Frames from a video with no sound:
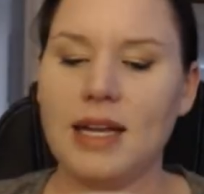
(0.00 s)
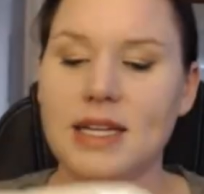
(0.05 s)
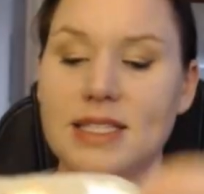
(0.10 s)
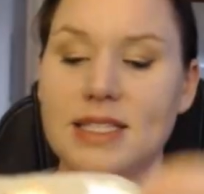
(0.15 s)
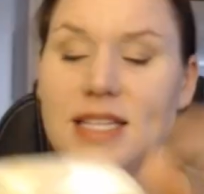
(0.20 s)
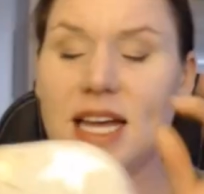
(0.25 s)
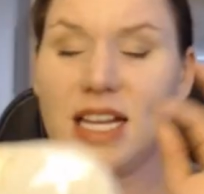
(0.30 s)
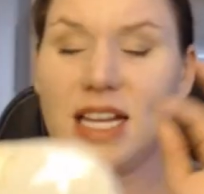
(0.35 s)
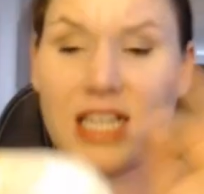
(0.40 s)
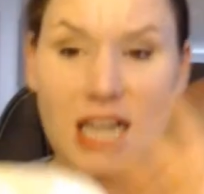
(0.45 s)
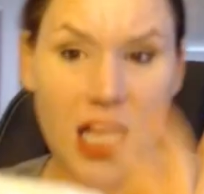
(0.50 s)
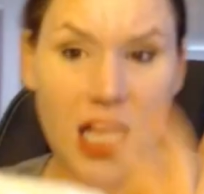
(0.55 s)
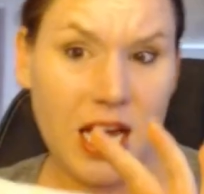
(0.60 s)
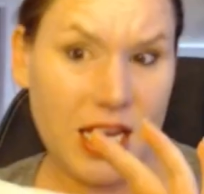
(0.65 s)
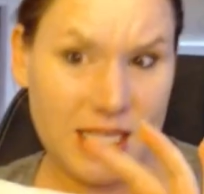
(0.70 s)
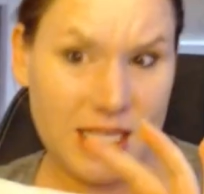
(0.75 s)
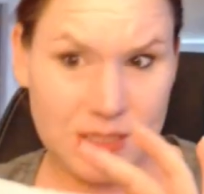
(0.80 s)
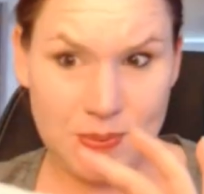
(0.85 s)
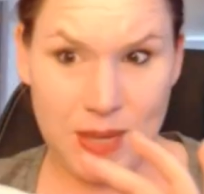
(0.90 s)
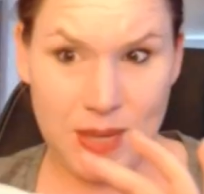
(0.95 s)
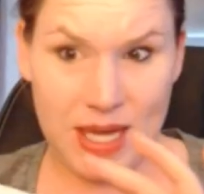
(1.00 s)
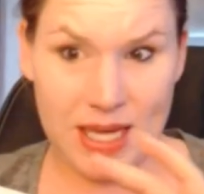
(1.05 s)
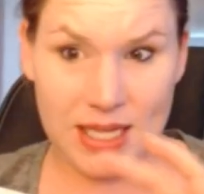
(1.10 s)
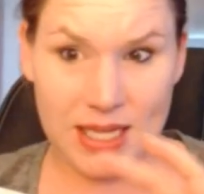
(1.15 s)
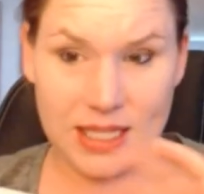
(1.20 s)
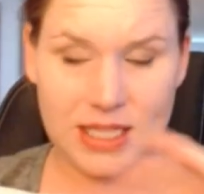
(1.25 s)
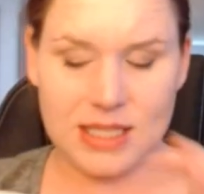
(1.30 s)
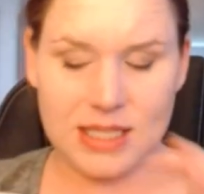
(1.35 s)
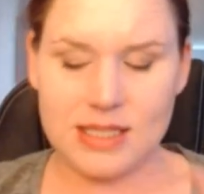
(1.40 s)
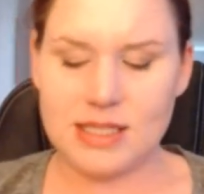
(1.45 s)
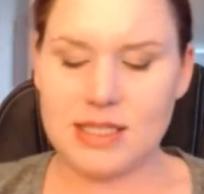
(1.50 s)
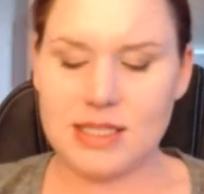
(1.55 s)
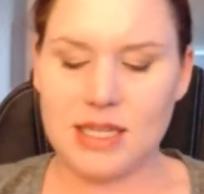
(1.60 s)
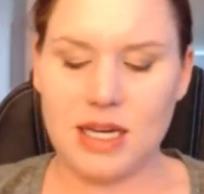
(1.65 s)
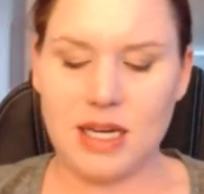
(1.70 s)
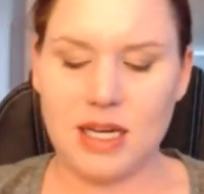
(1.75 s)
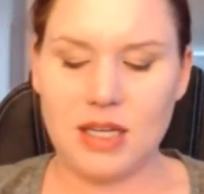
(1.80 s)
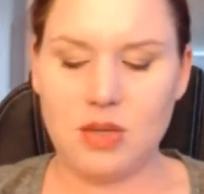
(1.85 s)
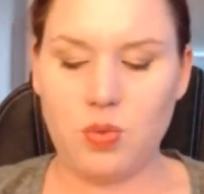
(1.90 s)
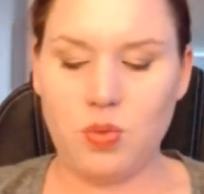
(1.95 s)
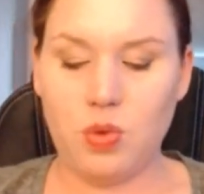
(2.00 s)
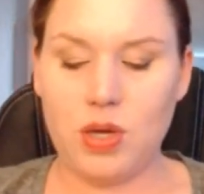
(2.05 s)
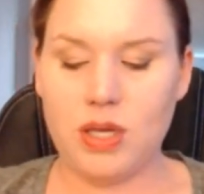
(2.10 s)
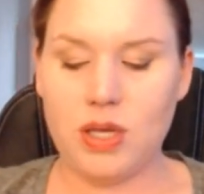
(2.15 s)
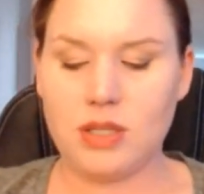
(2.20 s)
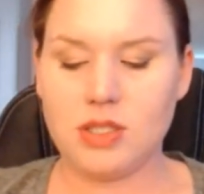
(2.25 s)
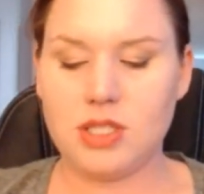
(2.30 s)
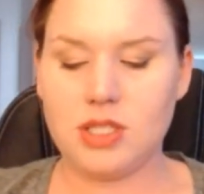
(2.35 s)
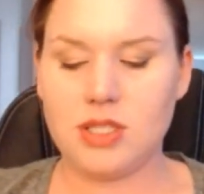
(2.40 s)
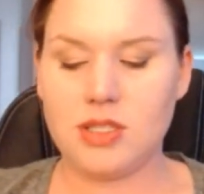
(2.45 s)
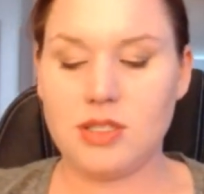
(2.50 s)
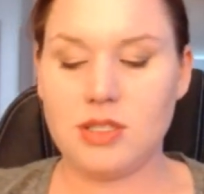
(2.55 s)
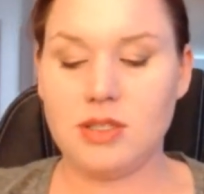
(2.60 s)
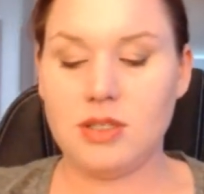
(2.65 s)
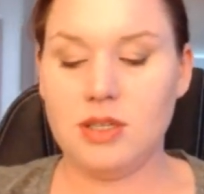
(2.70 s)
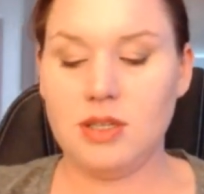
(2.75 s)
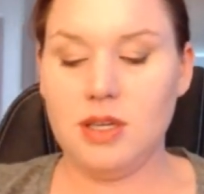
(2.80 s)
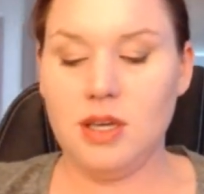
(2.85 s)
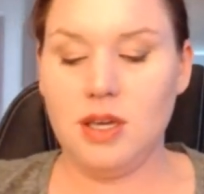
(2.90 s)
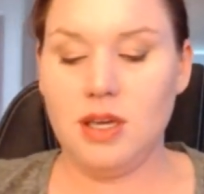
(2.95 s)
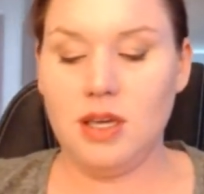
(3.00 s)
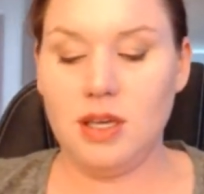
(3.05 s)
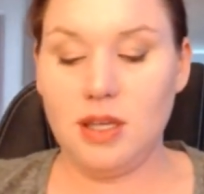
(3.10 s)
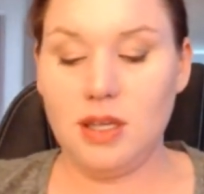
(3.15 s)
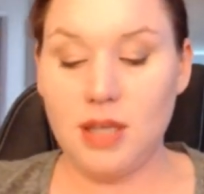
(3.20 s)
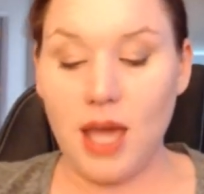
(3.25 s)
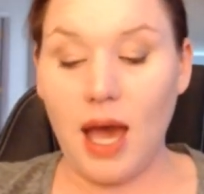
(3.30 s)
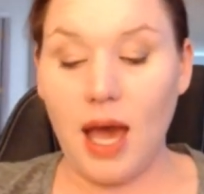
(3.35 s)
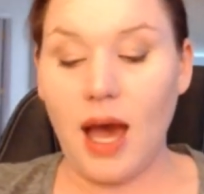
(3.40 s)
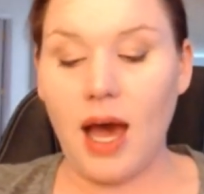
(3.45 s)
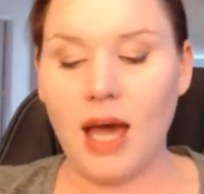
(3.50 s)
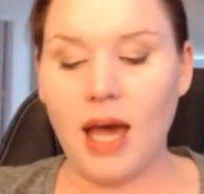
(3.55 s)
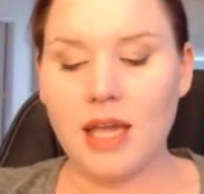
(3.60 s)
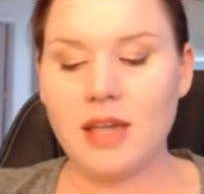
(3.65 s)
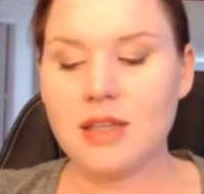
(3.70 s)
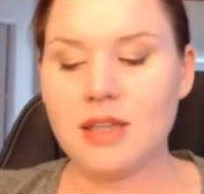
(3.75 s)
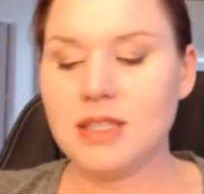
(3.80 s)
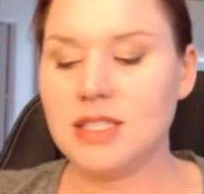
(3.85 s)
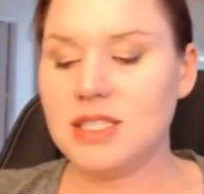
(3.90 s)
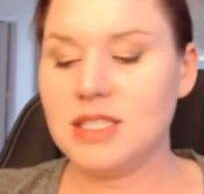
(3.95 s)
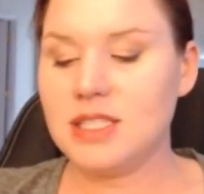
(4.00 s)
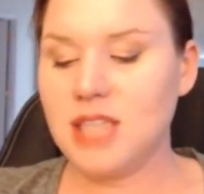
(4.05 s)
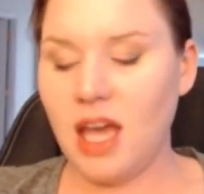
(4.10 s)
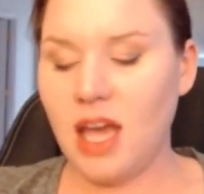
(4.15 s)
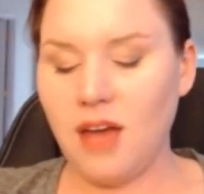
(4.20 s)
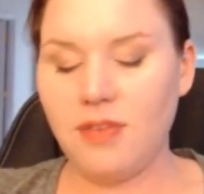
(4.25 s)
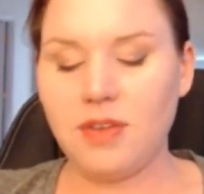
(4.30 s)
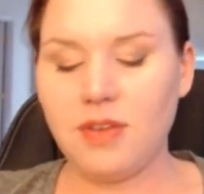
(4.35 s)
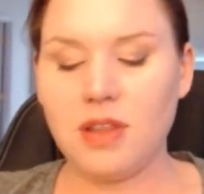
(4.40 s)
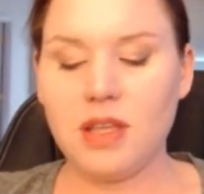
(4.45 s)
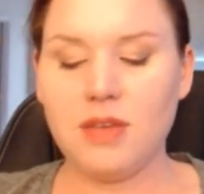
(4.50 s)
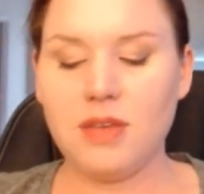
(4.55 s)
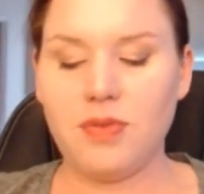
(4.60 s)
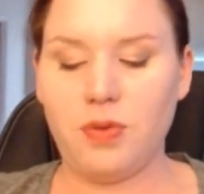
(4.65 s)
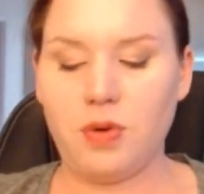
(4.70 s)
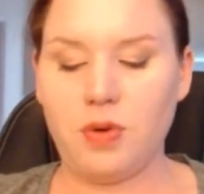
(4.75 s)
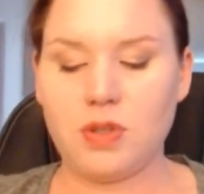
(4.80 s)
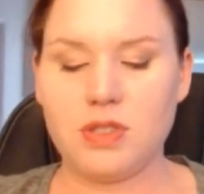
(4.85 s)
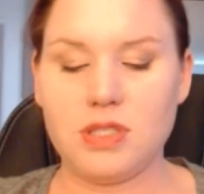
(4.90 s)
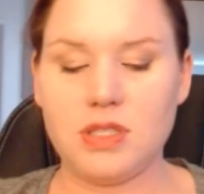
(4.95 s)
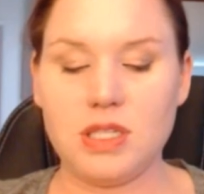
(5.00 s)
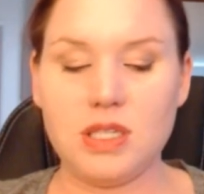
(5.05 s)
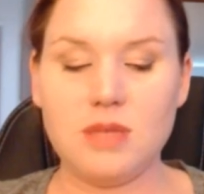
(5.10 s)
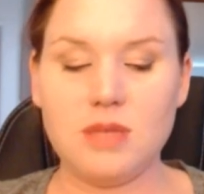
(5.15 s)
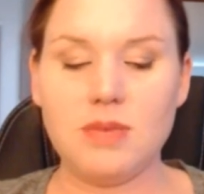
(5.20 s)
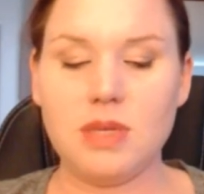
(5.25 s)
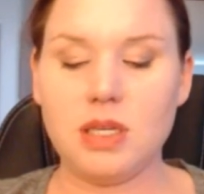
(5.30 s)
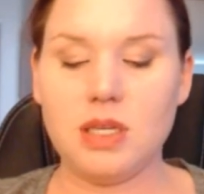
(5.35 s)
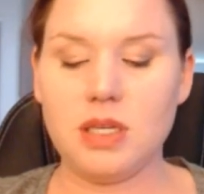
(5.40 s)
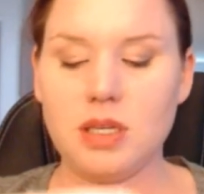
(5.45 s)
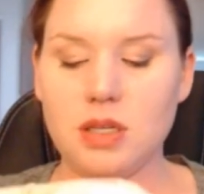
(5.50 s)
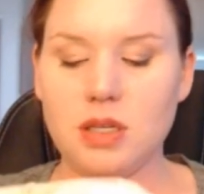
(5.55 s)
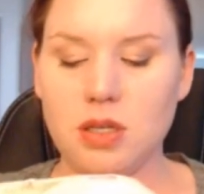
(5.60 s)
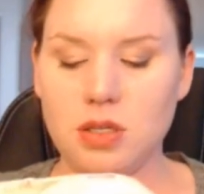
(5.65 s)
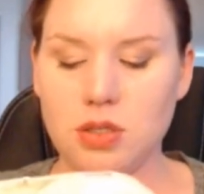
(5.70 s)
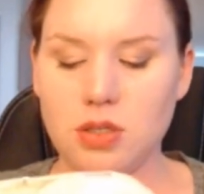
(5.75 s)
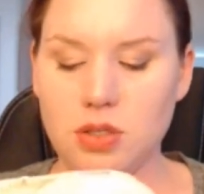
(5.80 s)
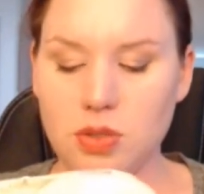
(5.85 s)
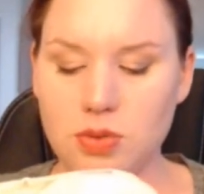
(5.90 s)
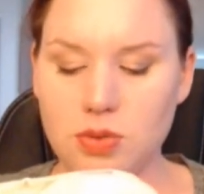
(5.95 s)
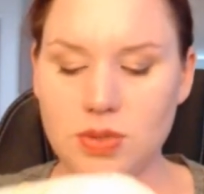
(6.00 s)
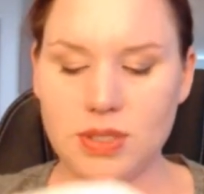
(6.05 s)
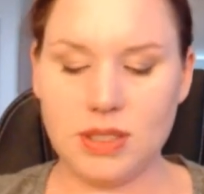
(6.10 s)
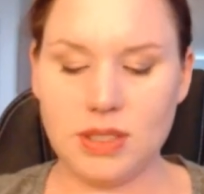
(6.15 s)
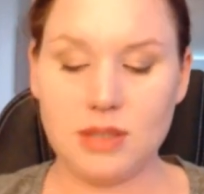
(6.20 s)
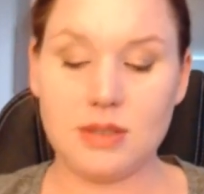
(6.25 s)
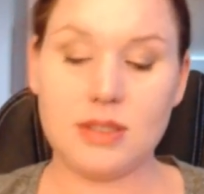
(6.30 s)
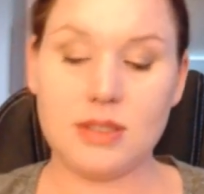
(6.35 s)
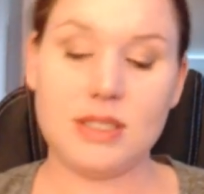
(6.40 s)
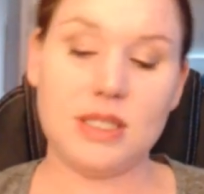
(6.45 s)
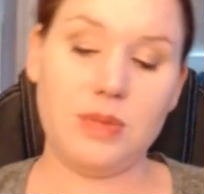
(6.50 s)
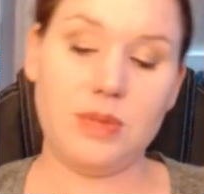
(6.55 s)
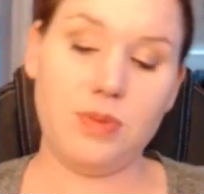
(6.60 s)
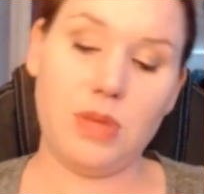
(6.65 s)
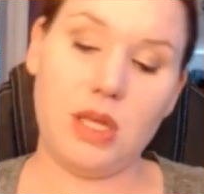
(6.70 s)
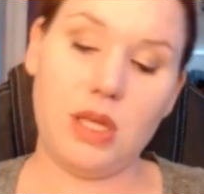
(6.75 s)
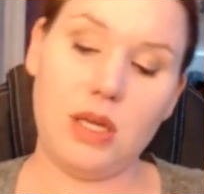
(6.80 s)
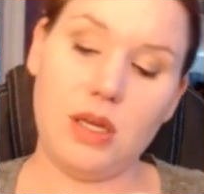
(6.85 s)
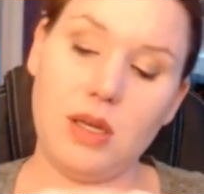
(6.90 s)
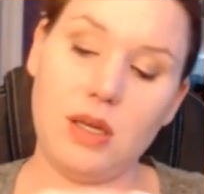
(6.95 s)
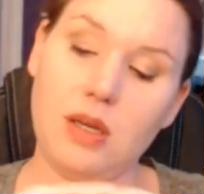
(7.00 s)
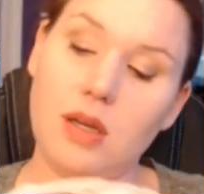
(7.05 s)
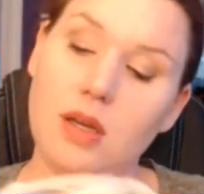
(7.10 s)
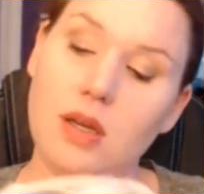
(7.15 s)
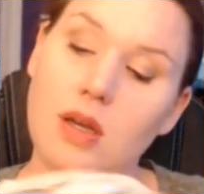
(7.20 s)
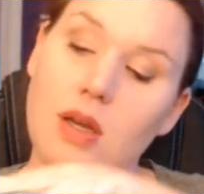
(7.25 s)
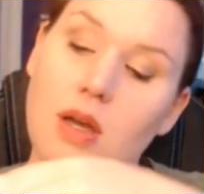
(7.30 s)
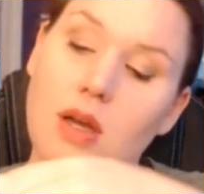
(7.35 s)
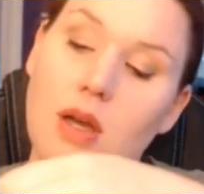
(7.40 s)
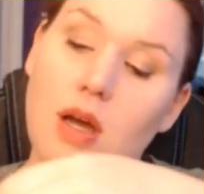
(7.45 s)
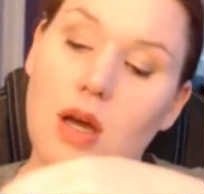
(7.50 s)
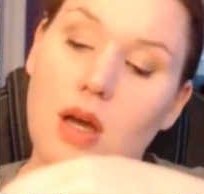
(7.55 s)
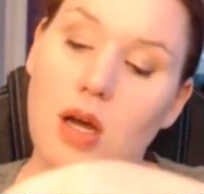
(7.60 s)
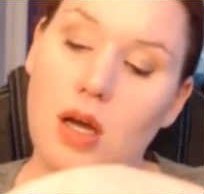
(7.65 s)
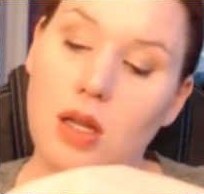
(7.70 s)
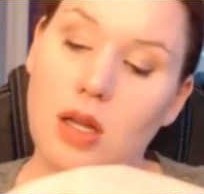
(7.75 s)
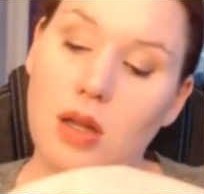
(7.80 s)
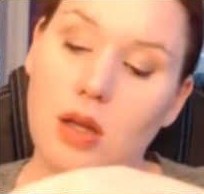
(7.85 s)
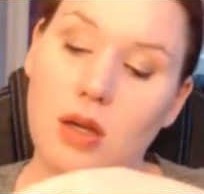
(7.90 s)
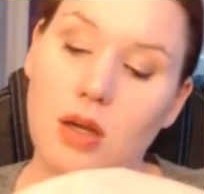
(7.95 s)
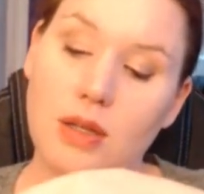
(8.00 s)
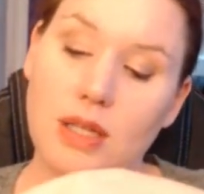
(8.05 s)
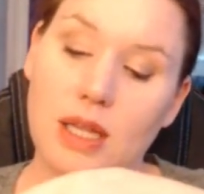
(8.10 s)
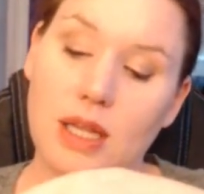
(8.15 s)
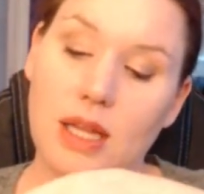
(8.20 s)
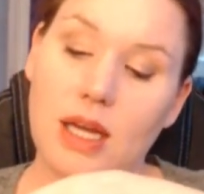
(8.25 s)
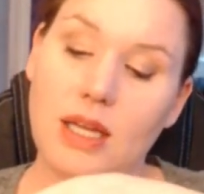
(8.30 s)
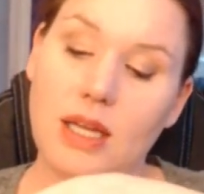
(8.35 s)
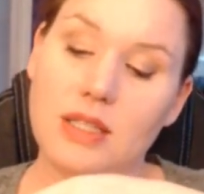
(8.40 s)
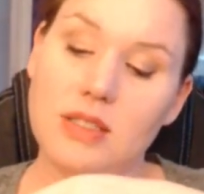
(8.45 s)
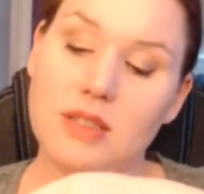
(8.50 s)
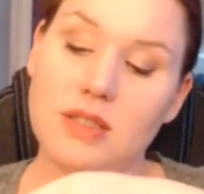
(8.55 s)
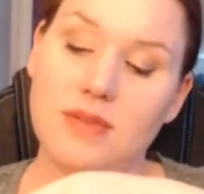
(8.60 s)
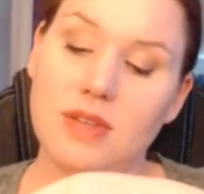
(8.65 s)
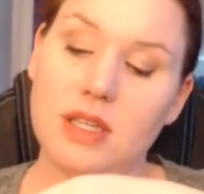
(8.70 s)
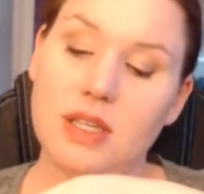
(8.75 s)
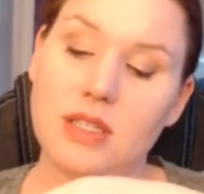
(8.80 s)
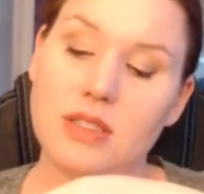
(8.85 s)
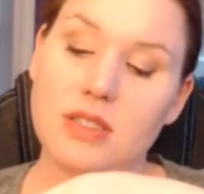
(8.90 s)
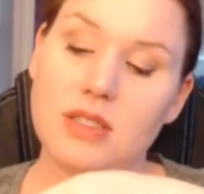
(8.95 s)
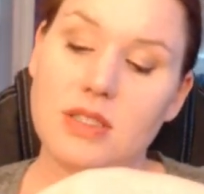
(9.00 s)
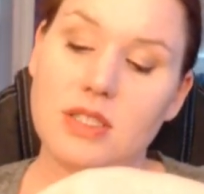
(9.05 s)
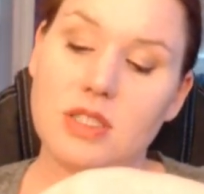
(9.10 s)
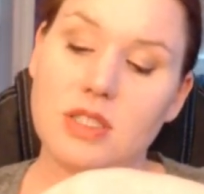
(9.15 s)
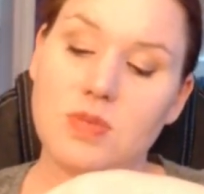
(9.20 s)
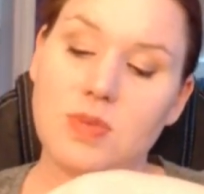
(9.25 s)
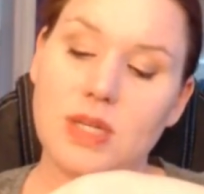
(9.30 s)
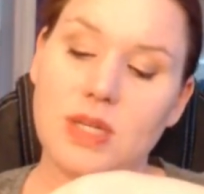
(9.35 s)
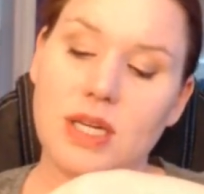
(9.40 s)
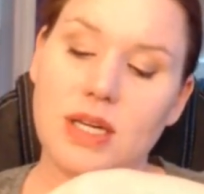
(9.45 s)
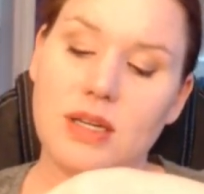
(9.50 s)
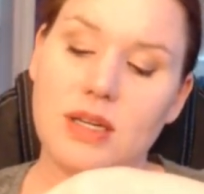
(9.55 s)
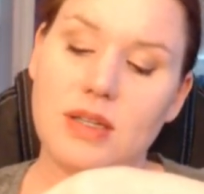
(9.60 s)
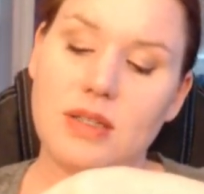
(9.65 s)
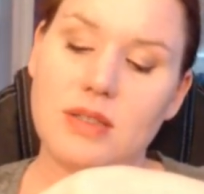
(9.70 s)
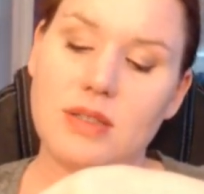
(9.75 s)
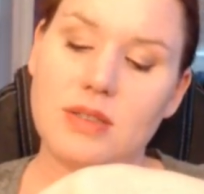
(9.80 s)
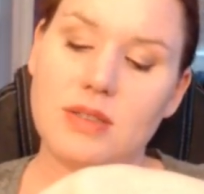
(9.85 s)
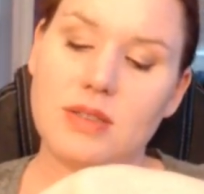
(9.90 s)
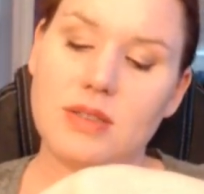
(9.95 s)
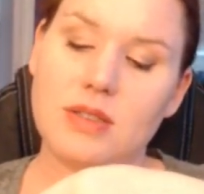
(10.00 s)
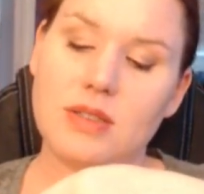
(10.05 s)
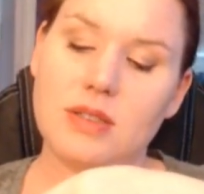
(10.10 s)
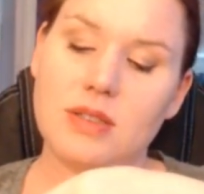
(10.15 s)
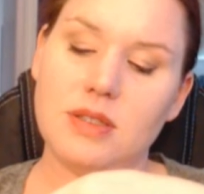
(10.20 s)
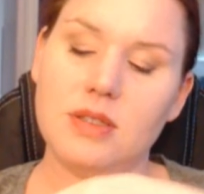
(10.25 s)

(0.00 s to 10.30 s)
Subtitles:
it's got an ice pack inside, which, yeah, I could definitely foresee me using something along the lines of this, just because